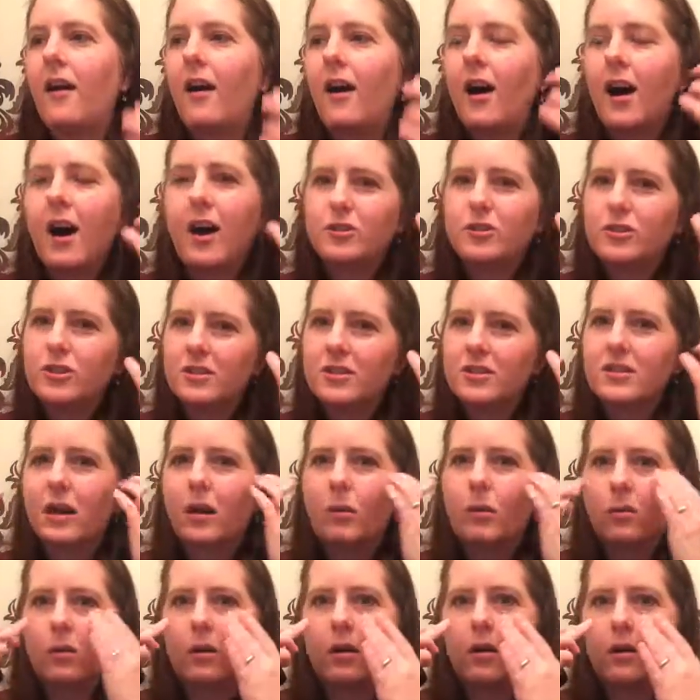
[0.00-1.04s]
I just
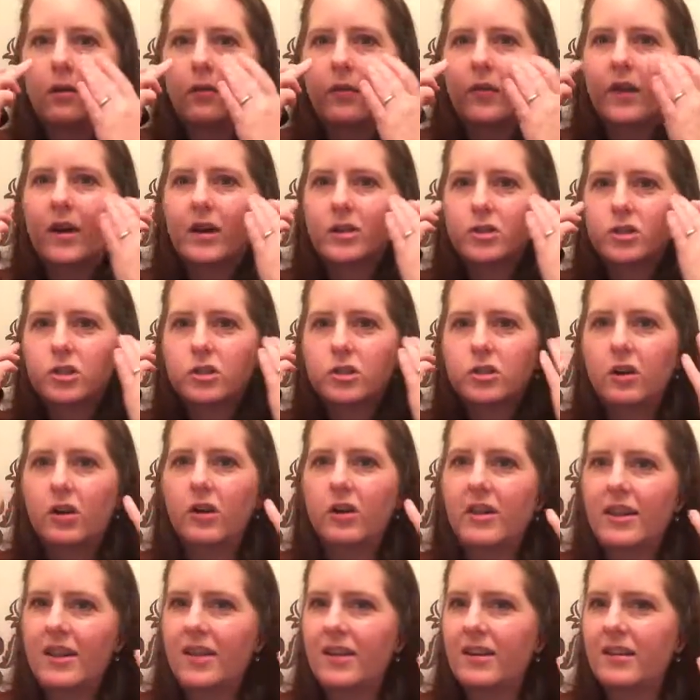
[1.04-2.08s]
don't like that
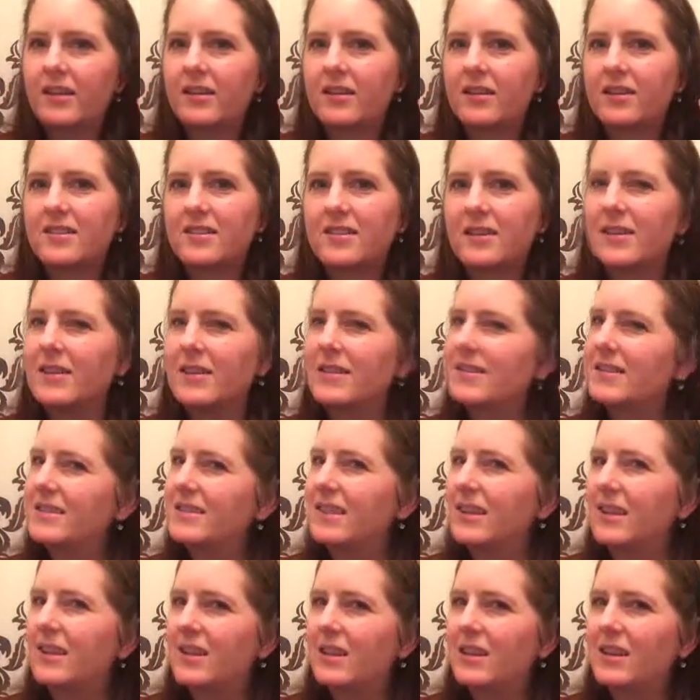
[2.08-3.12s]
shine to the
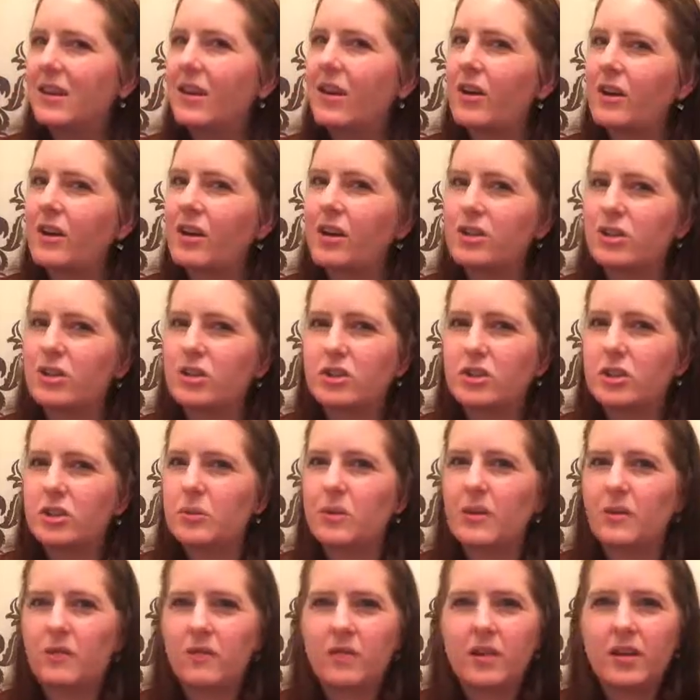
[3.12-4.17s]
skin, like a dewy
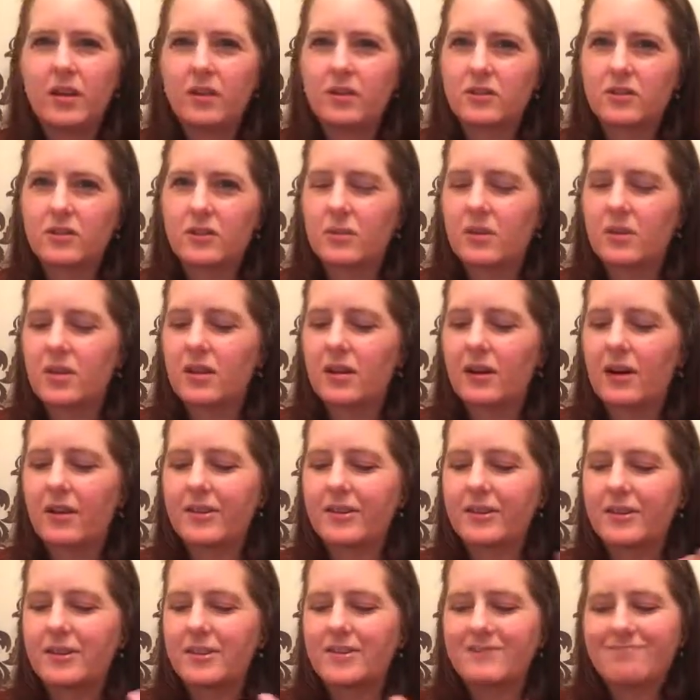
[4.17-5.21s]
feel to it. I
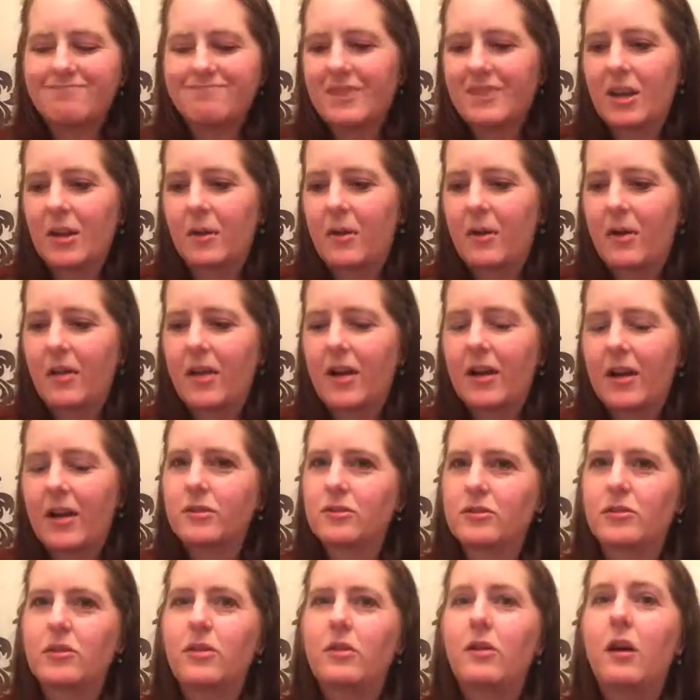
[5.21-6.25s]
just don't like that
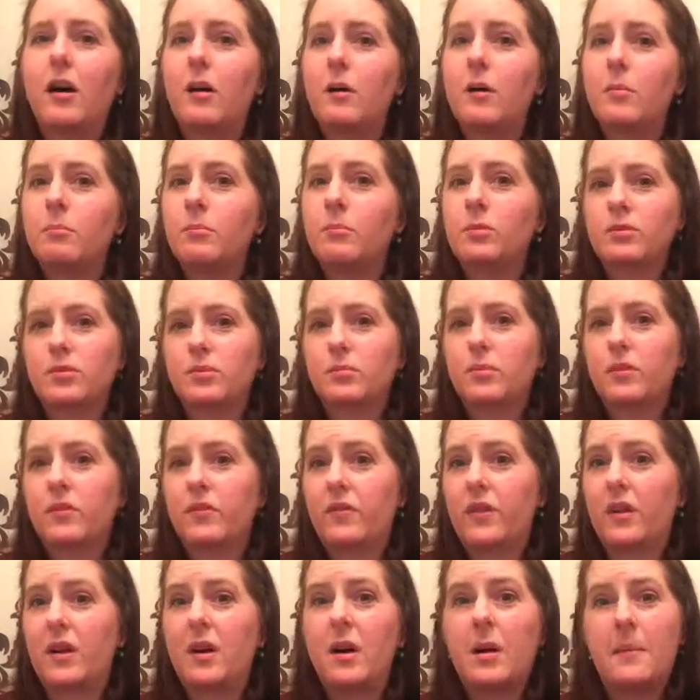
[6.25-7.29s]
at all. I much
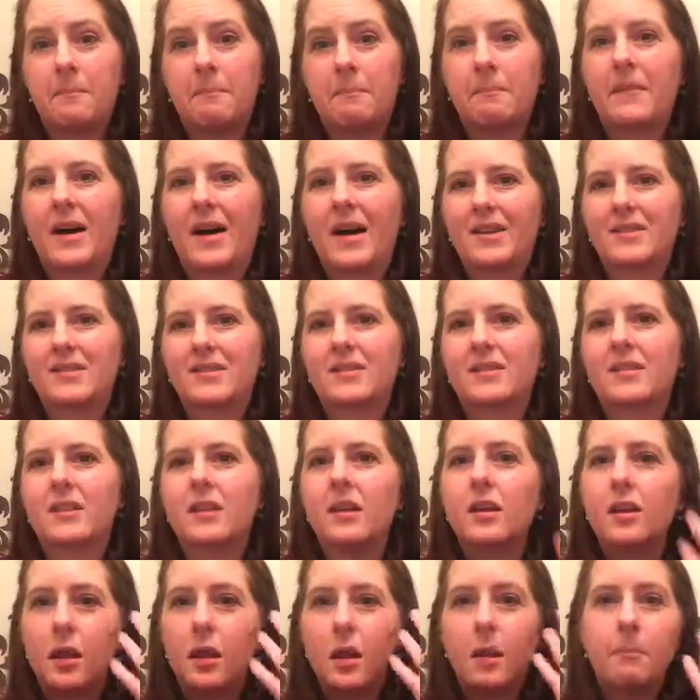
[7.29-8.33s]
prefer a matte
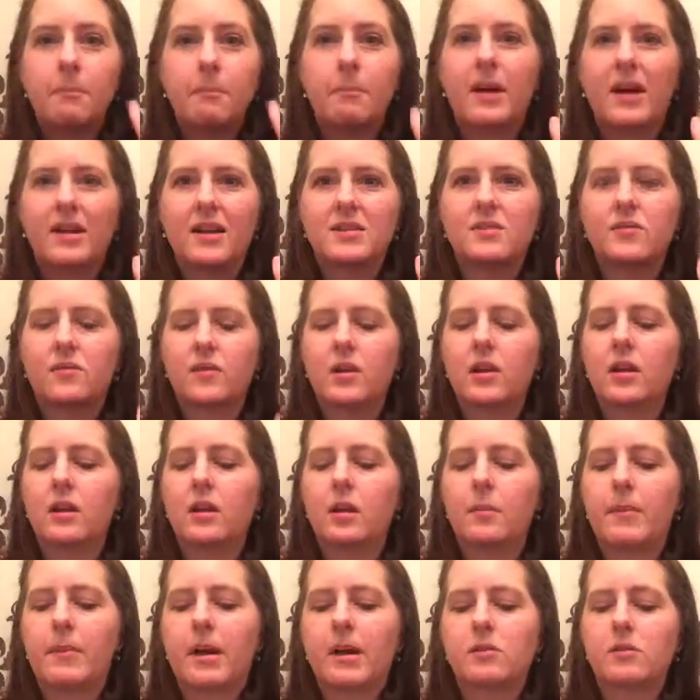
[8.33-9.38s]
feel, a
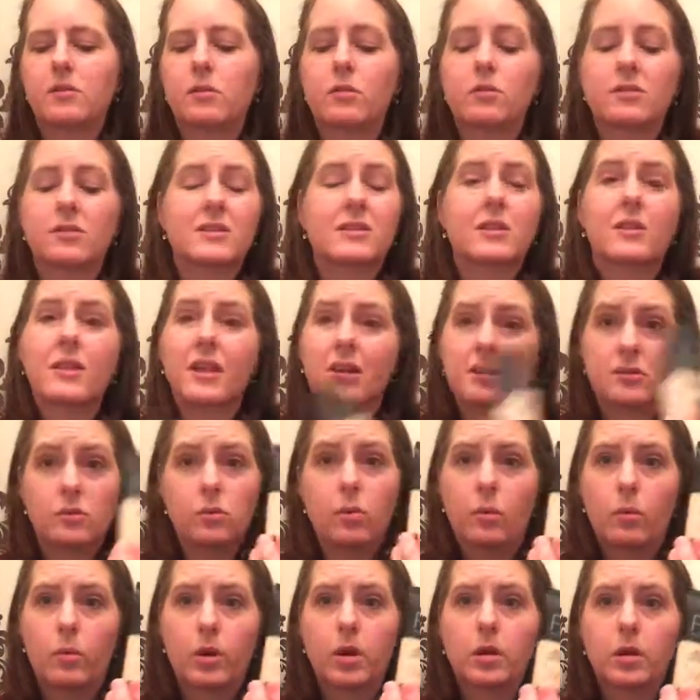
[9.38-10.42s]
matte look. So that's
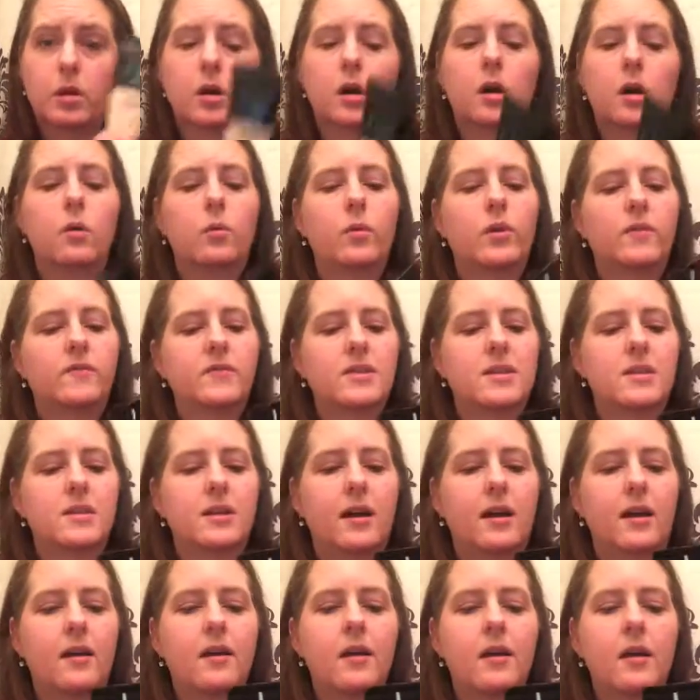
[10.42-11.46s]
what we're going to go with
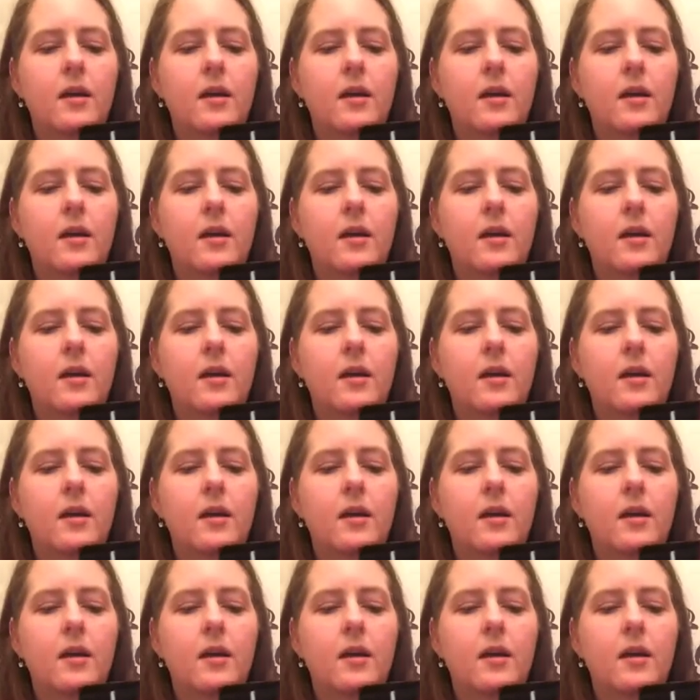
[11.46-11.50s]
today.